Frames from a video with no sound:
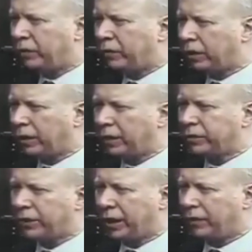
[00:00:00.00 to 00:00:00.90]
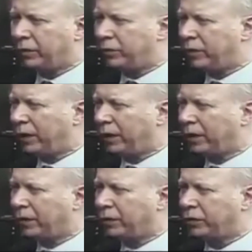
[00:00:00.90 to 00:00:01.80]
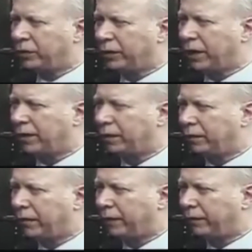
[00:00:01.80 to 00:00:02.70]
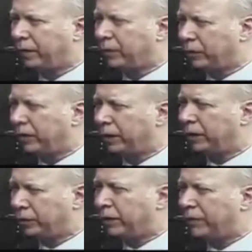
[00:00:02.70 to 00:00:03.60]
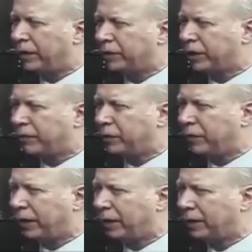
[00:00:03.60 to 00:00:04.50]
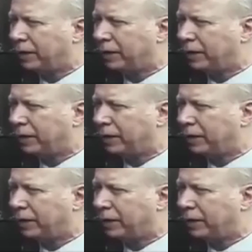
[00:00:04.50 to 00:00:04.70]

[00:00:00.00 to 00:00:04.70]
You took an understanding when you went in there that you would not do that film. And you did you have an understanding when you went in there?